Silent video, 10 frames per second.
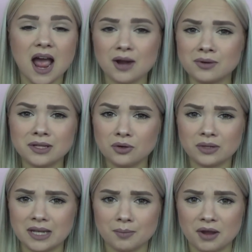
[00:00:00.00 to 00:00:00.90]
I really
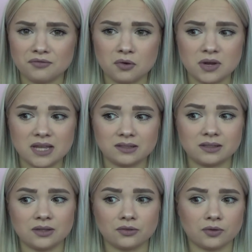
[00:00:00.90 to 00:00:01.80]
only get my phone
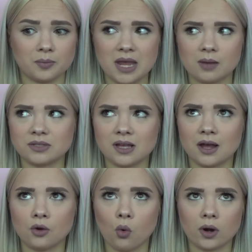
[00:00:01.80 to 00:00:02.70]
cases either from
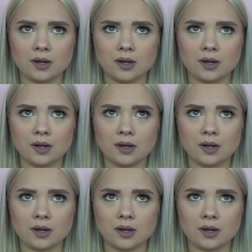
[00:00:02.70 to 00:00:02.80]
Amazon or